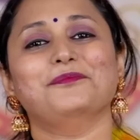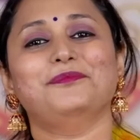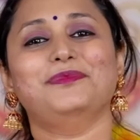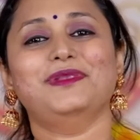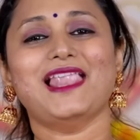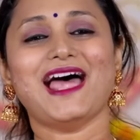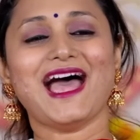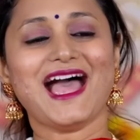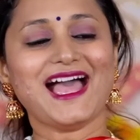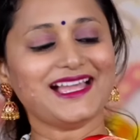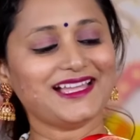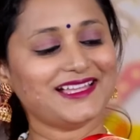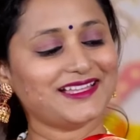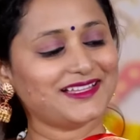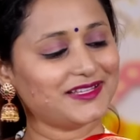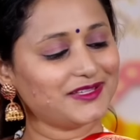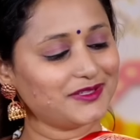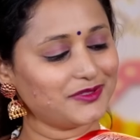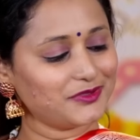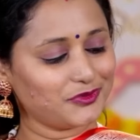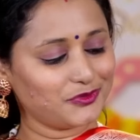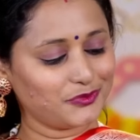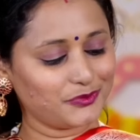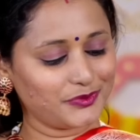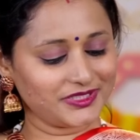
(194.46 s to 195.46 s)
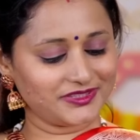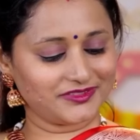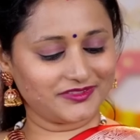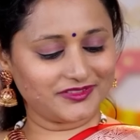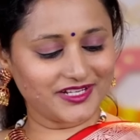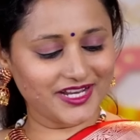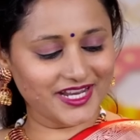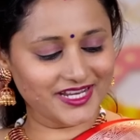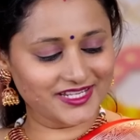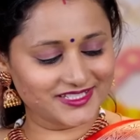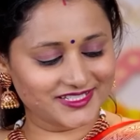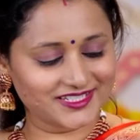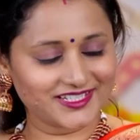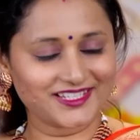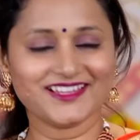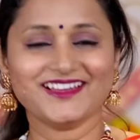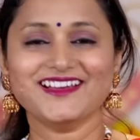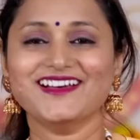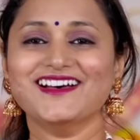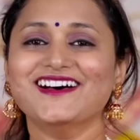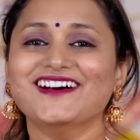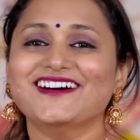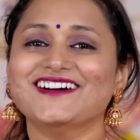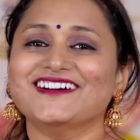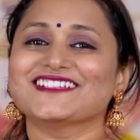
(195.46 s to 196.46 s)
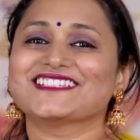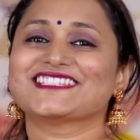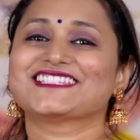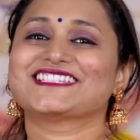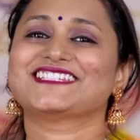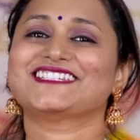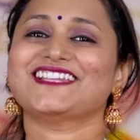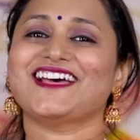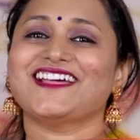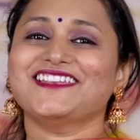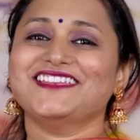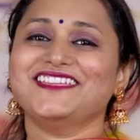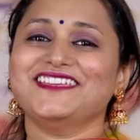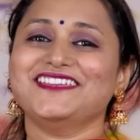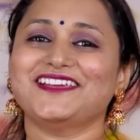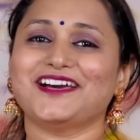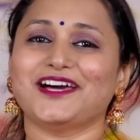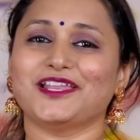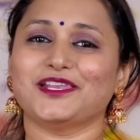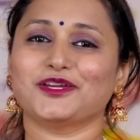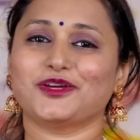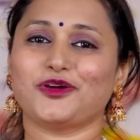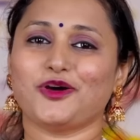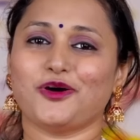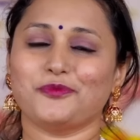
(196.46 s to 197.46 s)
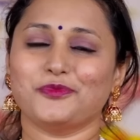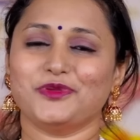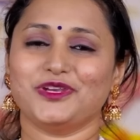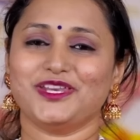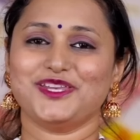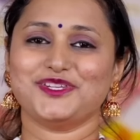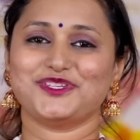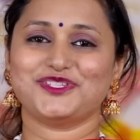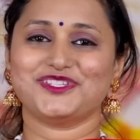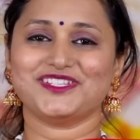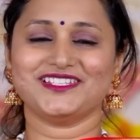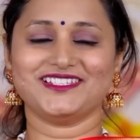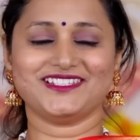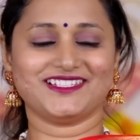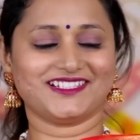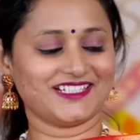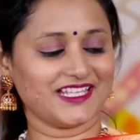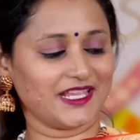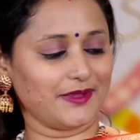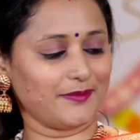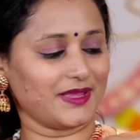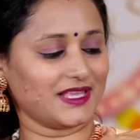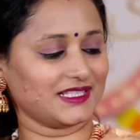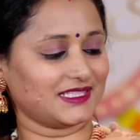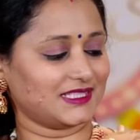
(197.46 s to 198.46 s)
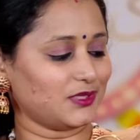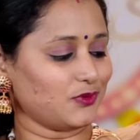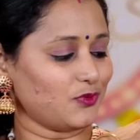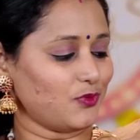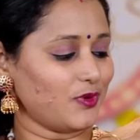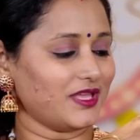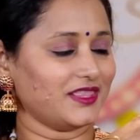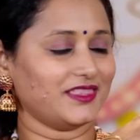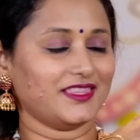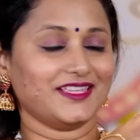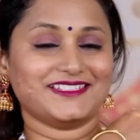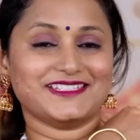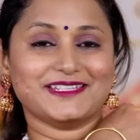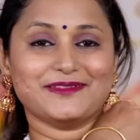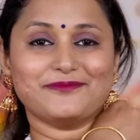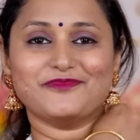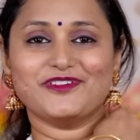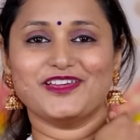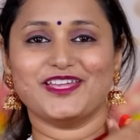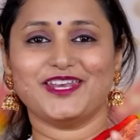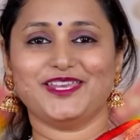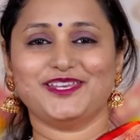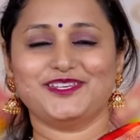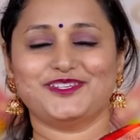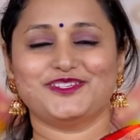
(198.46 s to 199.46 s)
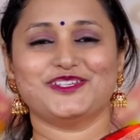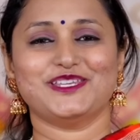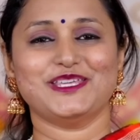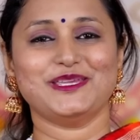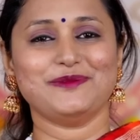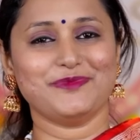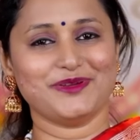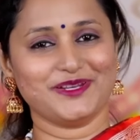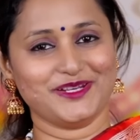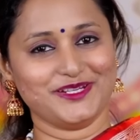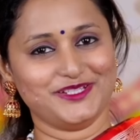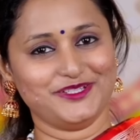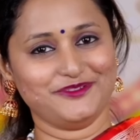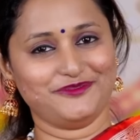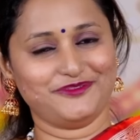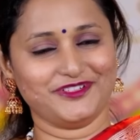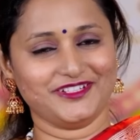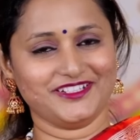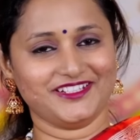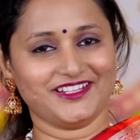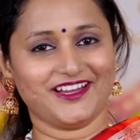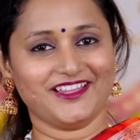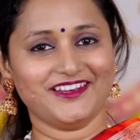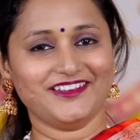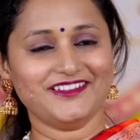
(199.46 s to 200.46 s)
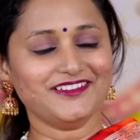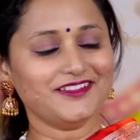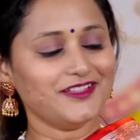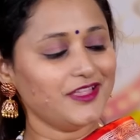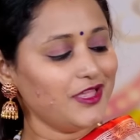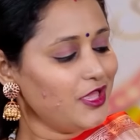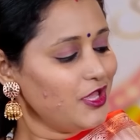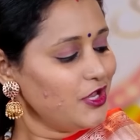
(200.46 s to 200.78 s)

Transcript: Black with red, a stunning color combination, same as the one that I'm wearing today but a different color.